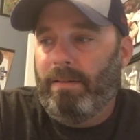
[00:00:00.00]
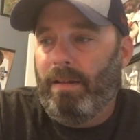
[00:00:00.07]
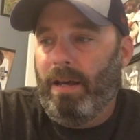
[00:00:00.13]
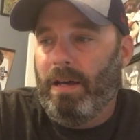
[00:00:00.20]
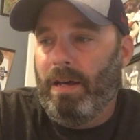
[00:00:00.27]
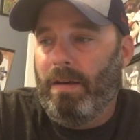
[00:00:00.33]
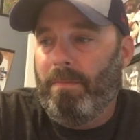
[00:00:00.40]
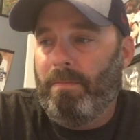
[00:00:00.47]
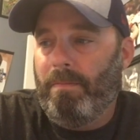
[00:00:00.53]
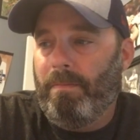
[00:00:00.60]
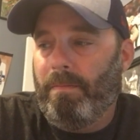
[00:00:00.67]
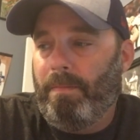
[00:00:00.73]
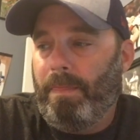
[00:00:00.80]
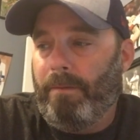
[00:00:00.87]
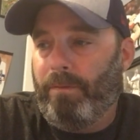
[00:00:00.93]
Um,
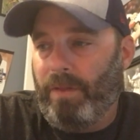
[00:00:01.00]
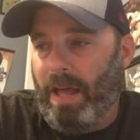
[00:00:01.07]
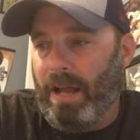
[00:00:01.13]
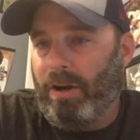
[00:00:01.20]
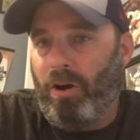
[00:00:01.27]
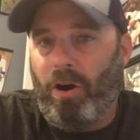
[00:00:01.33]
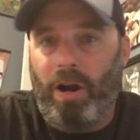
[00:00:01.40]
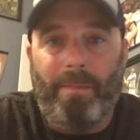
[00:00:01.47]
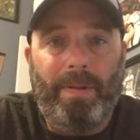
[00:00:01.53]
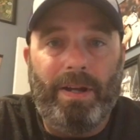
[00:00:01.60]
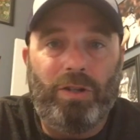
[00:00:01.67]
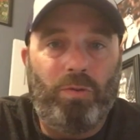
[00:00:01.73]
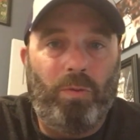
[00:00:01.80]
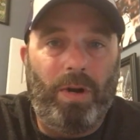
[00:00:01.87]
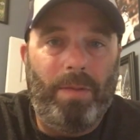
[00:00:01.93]
for that card, I
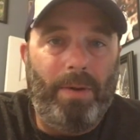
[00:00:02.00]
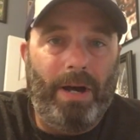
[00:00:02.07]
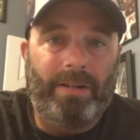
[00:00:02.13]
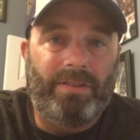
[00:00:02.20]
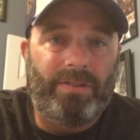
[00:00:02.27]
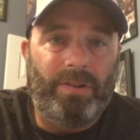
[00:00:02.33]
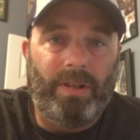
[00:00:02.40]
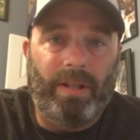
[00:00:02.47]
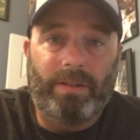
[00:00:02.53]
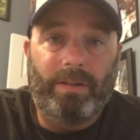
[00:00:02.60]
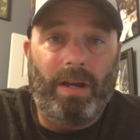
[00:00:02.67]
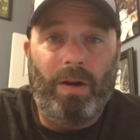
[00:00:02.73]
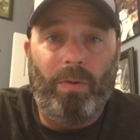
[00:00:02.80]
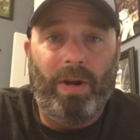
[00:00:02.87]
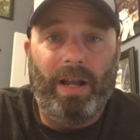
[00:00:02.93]
paid 20 bucks, so that's
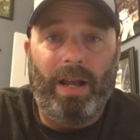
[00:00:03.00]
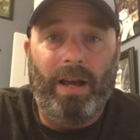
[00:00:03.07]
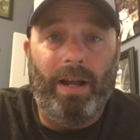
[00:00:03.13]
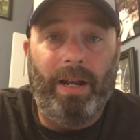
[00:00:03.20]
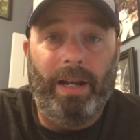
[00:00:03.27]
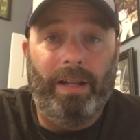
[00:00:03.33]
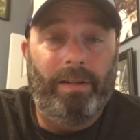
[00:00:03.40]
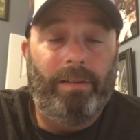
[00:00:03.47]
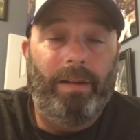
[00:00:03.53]
kind of what I got in it,